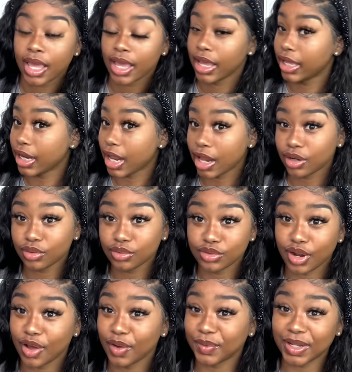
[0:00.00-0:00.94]
and I don't
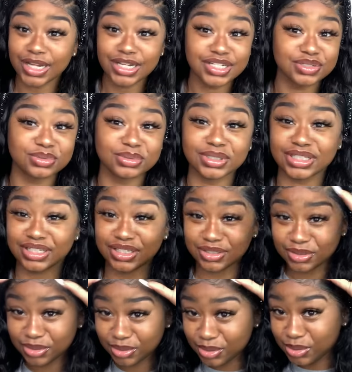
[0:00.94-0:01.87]
know, they just really
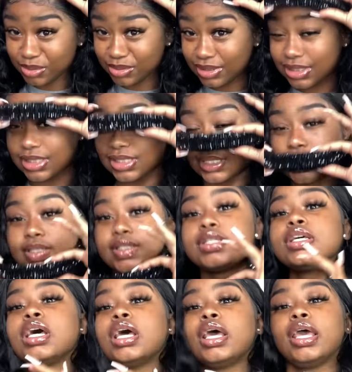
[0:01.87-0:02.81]
cute.
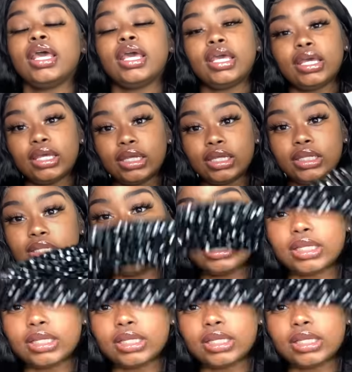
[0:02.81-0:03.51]
And